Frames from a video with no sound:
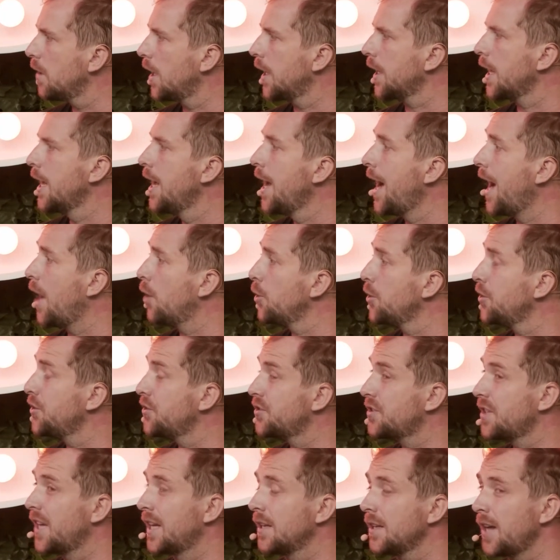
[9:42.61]
Like how do
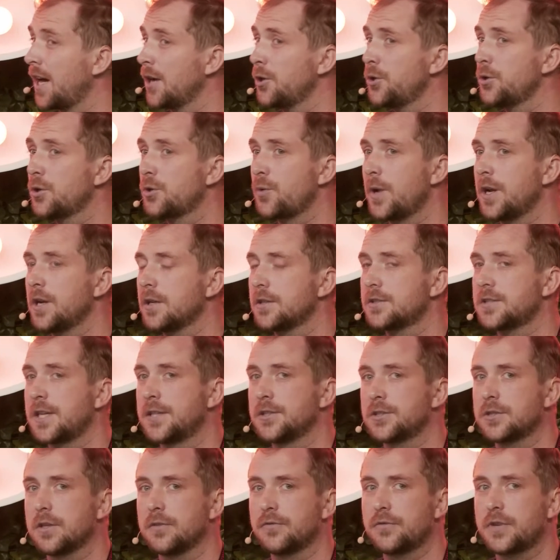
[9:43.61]
you create a
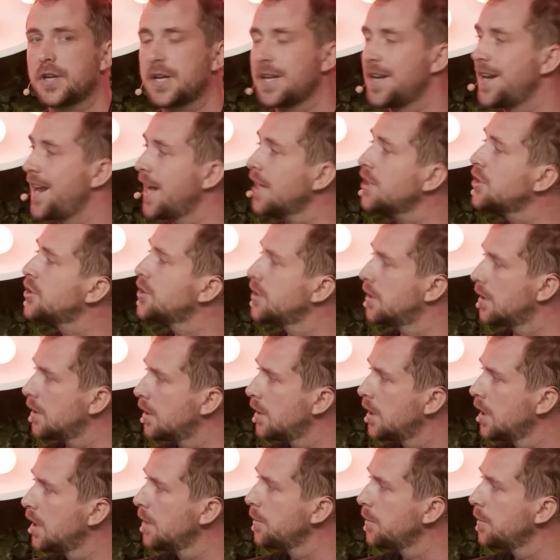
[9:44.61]
sense of connection